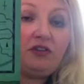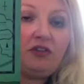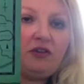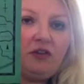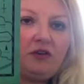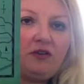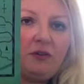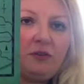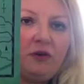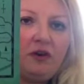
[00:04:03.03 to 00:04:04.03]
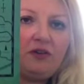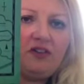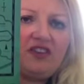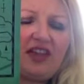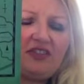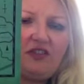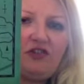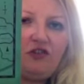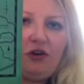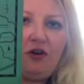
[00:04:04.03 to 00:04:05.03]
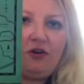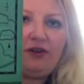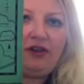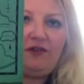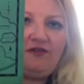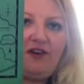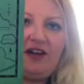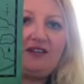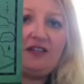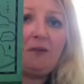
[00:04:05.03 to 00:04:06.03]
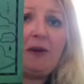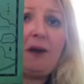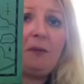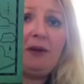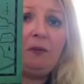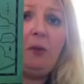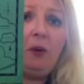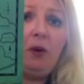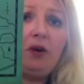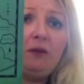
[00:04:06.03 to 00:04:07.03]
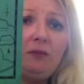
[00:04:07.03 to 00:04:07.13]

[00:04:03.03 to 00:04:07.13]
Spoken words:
you'll know the importance and the joy of finding a map in a book,